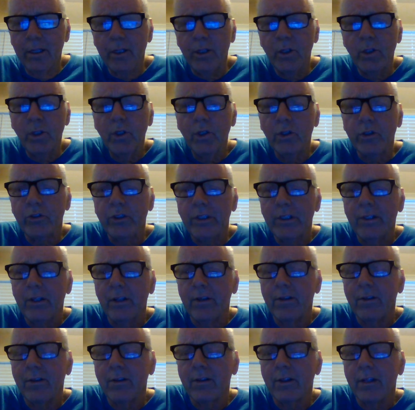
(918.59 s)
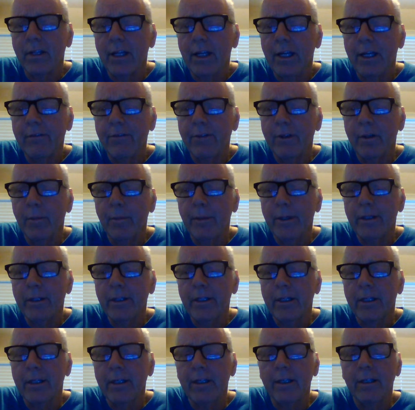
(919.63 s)
Google Jesus is alive in
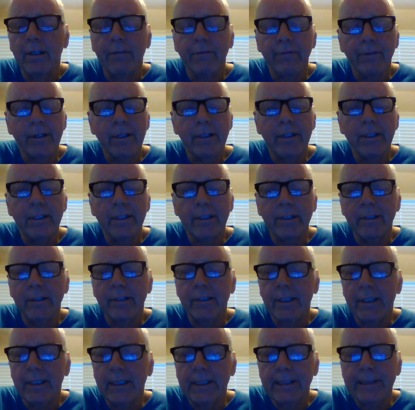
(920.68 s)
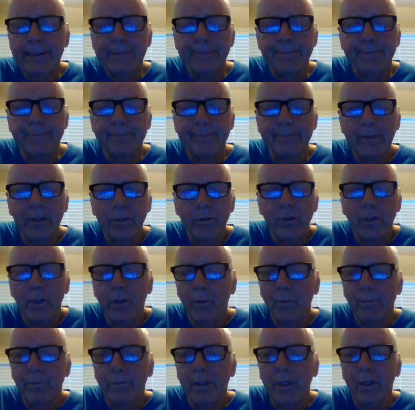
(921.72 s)
America and find us. Um,
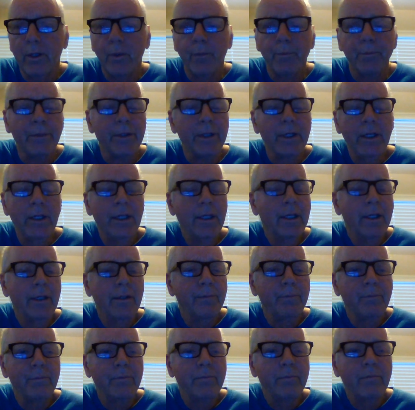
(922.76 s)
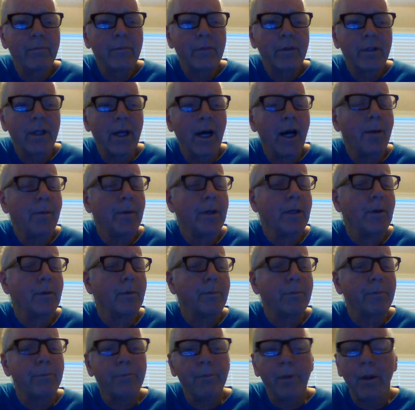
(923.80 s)
so, you know, comment,
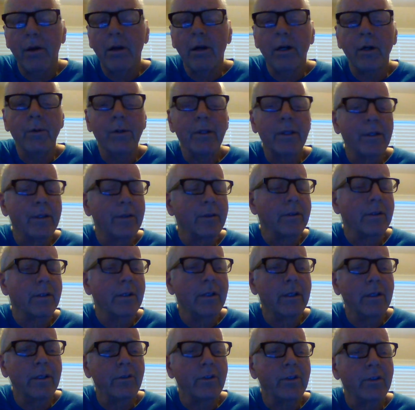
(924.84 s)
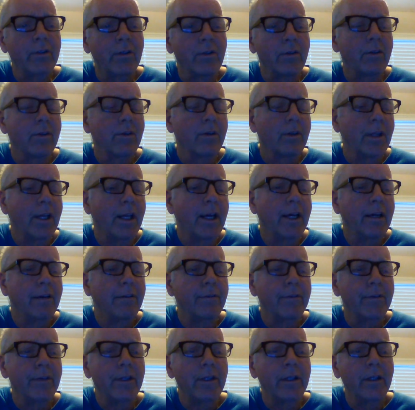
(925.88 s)
blog with us at Jesus is
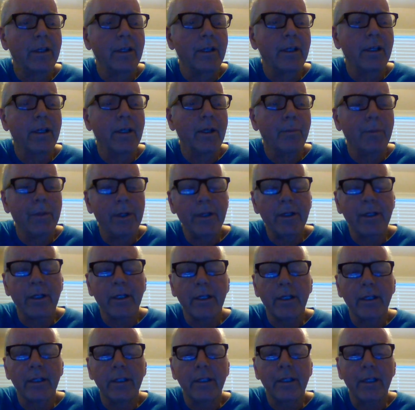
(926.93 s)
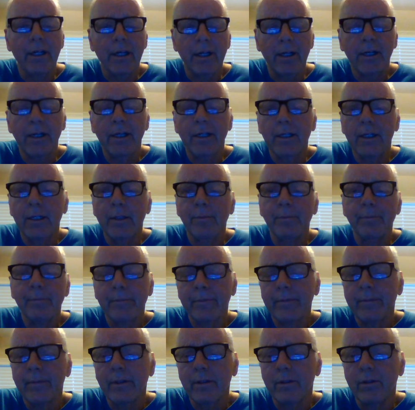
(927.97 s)
alive in America.com.
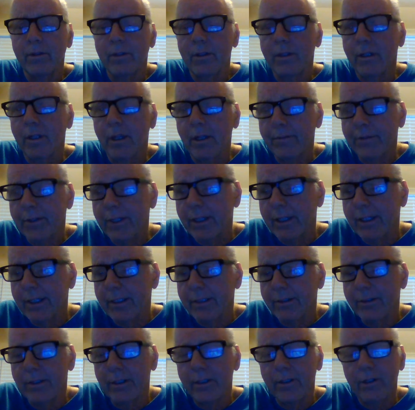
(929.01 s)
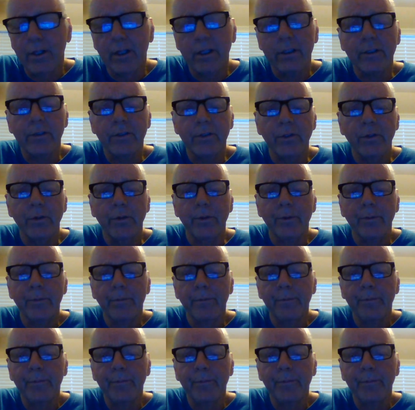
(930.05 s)
Love you guys. Talk to you soon.